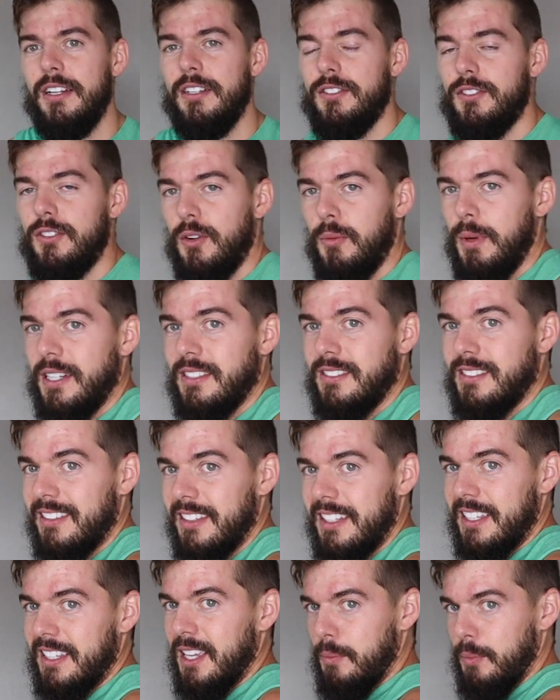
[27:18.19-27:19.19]
So
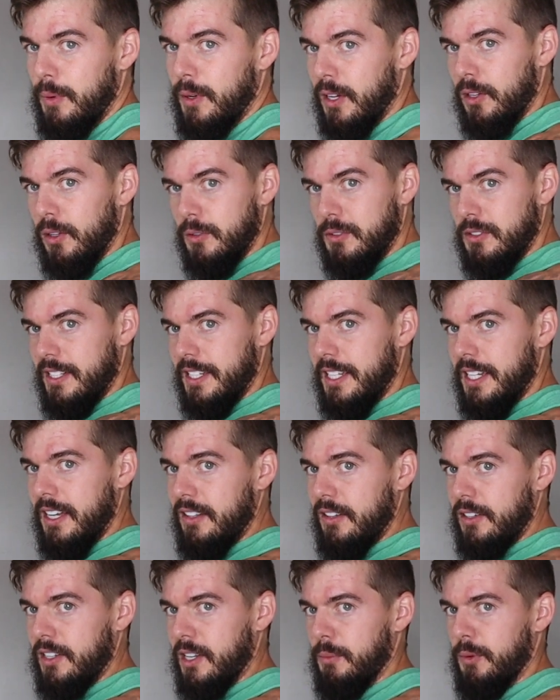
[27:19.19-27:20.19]
basically keep it close
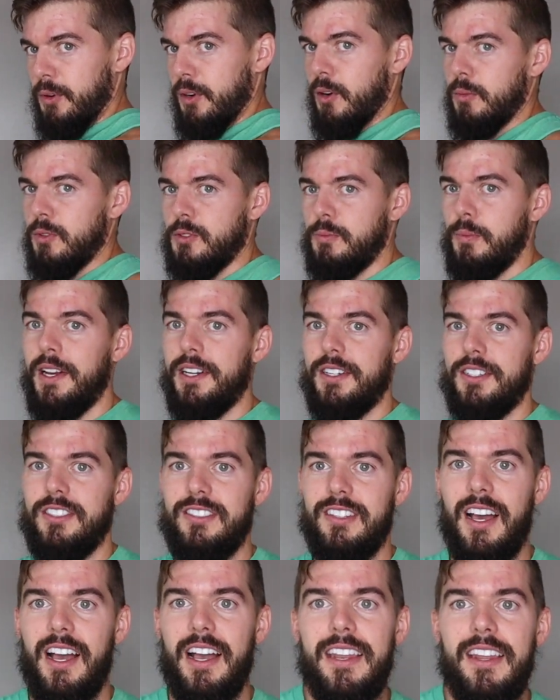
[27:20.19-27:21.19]
together, keep your elbows by your
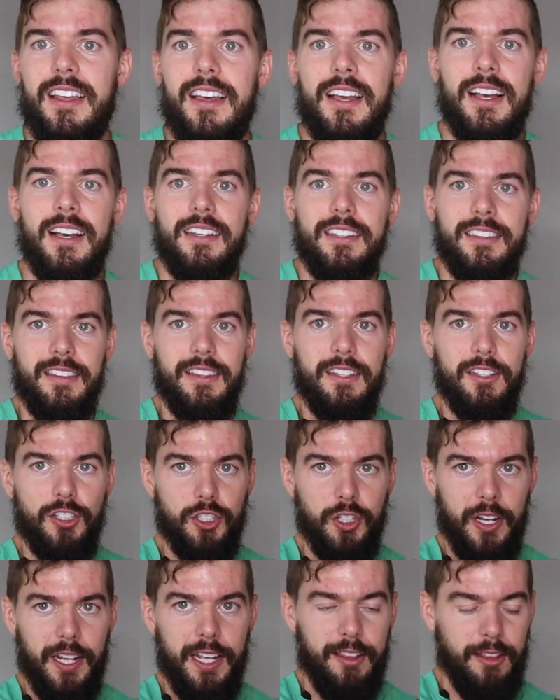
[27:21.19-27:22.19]
side. This
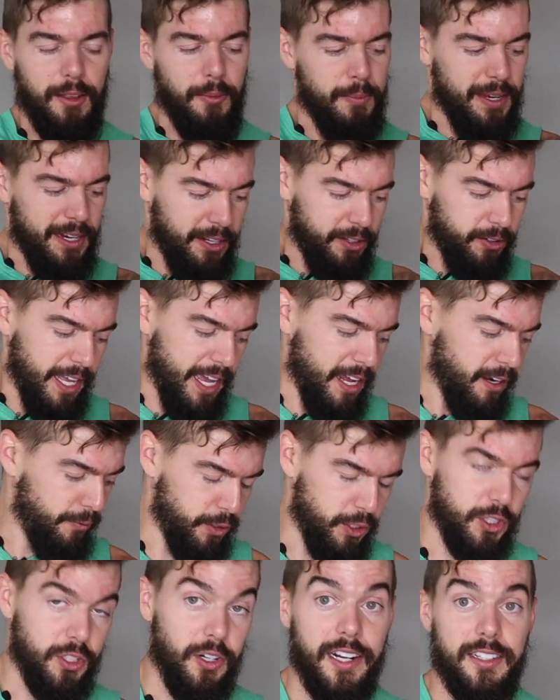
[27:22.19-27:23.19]
should hit the medial head of
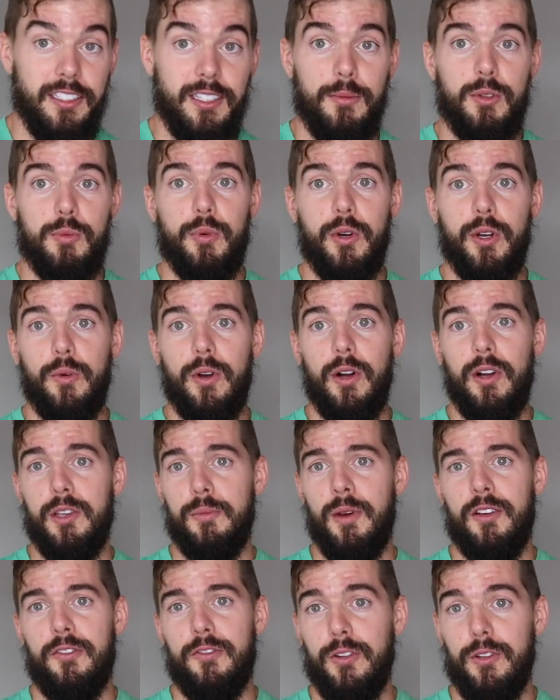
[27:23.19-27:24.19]
your triceps pretty well. You
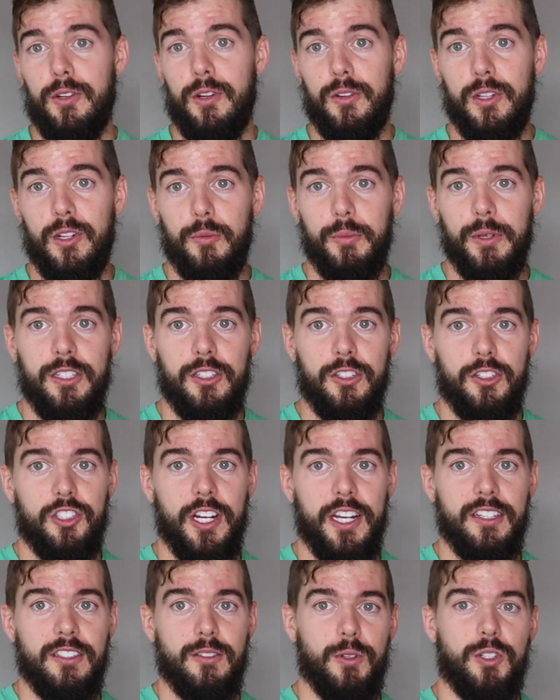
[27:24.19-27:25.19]
might feel it a little bit in your
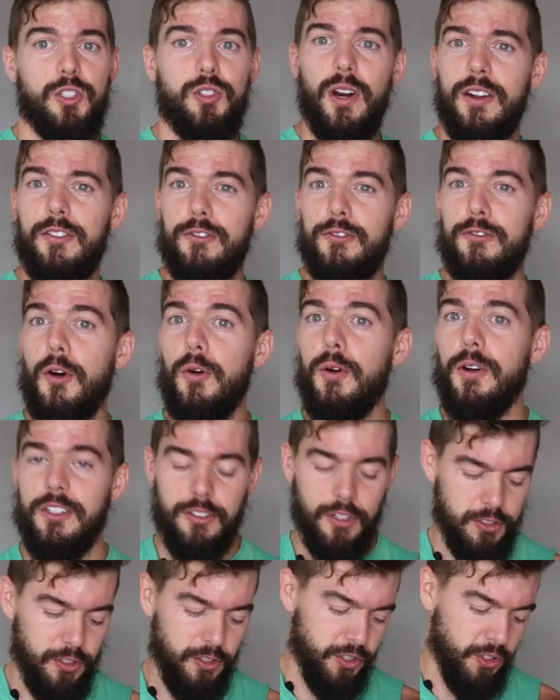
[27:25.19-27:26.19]
chest, but try to focus
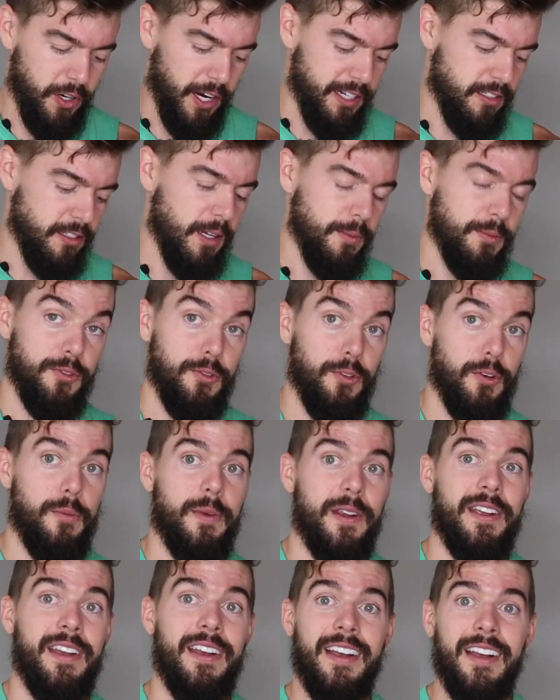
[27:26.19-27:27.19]
on your triceps for
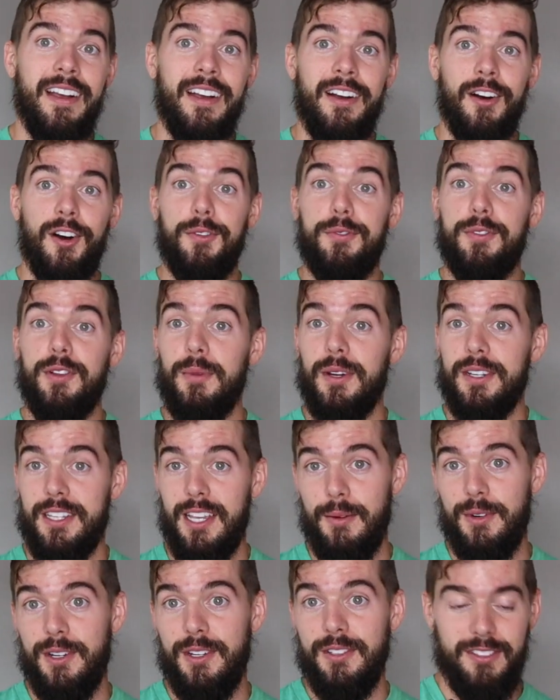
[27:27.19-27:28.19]
me. Hopefully my
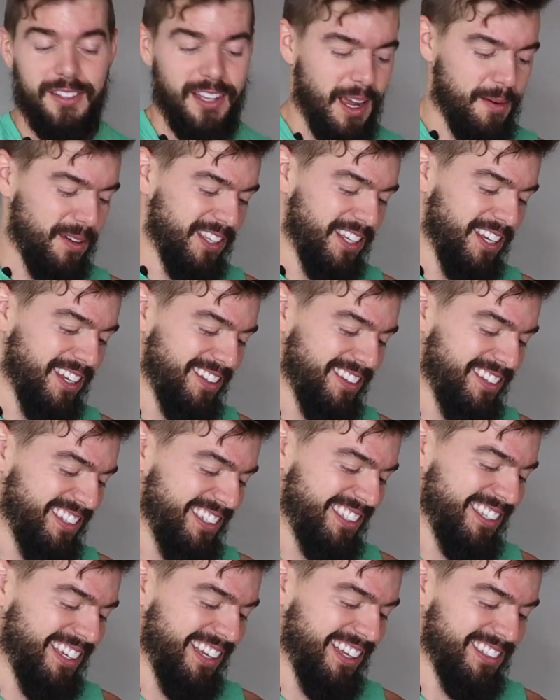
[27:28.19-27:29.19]
camera doesn't die by the end of
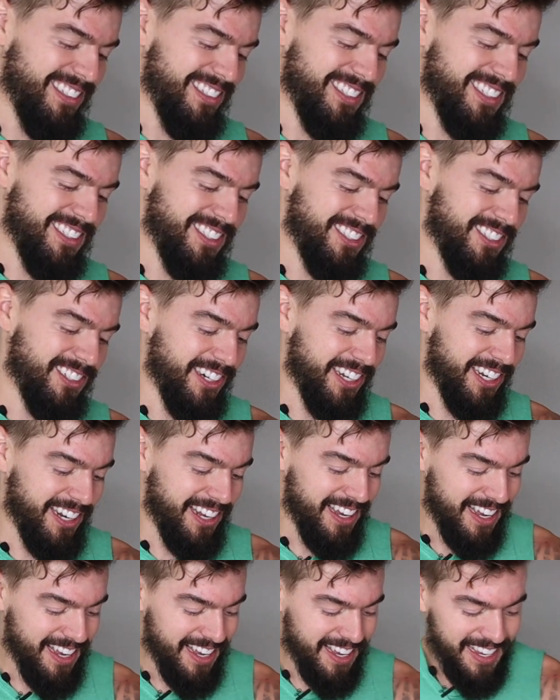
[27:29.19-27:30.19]
this. Let's get started.
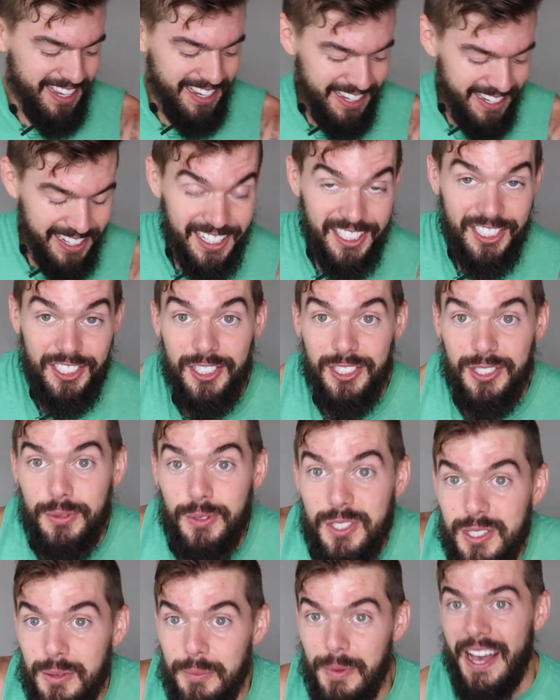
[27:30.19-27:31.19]
Should have
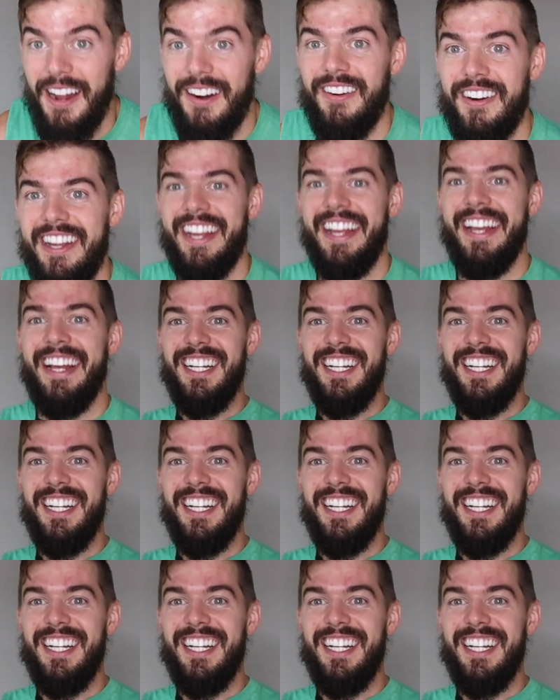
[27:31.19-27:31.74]
switched the battery.